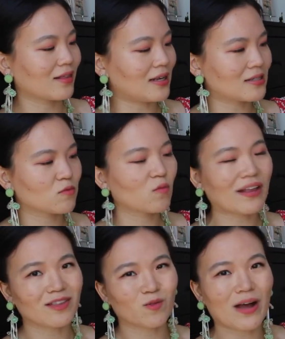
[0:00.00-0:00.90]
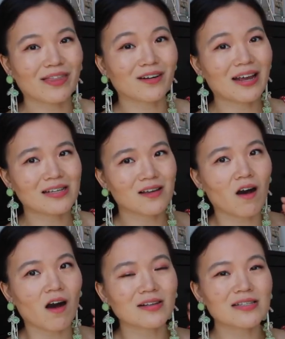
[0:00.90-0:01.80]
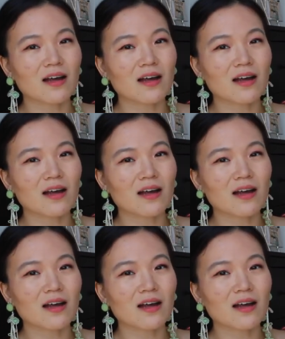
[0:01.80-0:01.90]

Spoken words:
these when the weather is hot.